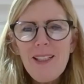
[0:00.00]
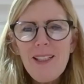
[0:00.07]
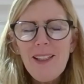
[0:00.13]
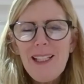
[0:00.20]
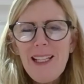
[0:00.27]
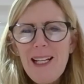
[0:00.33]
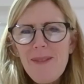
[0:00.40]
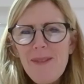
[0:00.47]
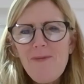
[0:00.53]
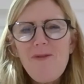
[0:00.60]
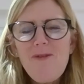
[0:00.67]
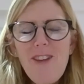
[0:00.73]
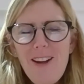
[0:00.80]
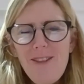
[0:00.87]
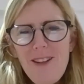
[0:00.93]
I am
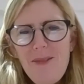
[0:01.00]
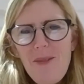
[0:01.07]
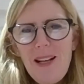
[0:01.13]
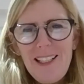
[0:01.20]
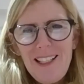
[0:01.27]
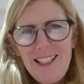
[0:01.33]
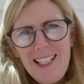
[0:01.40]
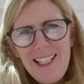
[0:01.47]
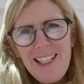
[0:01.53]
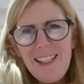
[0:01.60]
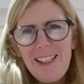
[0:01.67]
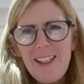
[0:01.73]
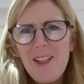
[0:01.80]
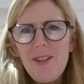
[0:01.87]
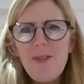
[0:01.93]
very well indeed,
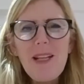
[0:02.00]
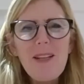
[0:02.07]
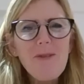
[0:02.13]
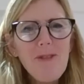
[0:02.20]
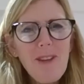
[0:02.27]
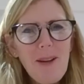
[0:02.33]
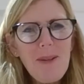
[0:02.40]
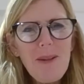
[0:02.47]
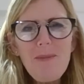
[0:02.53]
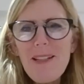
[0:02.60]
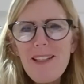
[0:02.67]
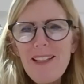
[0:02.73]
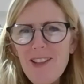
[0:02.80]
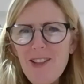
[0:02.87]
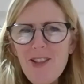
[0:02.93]
thank you, in Family
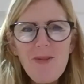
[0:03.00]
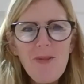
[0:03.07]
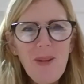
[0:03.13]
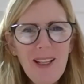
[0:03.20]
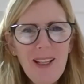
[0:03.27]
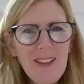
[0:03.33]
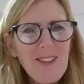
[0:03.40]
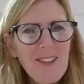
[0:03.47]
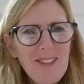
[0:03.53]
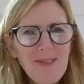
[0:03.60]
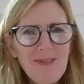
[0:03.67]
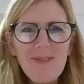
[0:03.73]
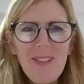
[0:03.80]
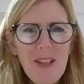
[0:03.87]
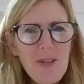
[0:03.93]
Mediation Week
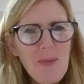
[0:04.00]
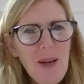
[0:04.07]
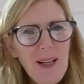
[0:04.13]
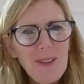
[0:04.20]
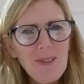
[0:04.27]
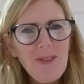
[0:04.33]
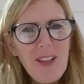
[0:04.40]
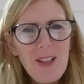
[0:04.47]
as well.